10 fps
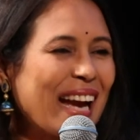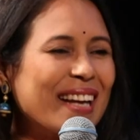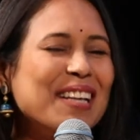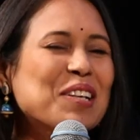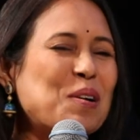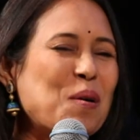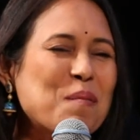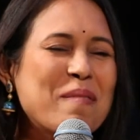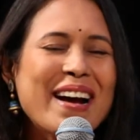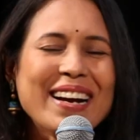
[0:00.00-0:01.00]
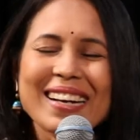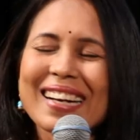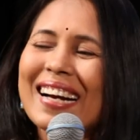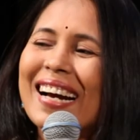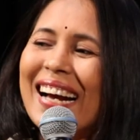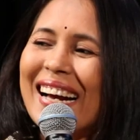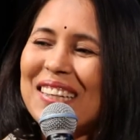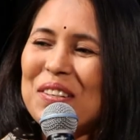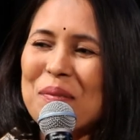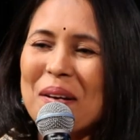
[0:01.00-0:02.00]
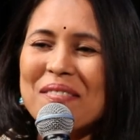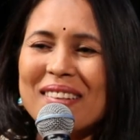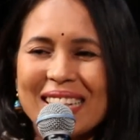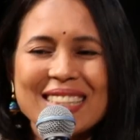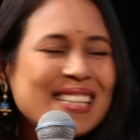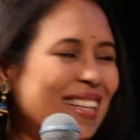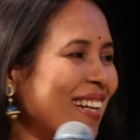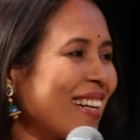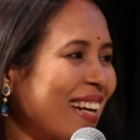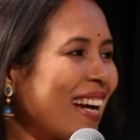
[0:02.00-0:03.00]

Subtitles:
I can go back to my village and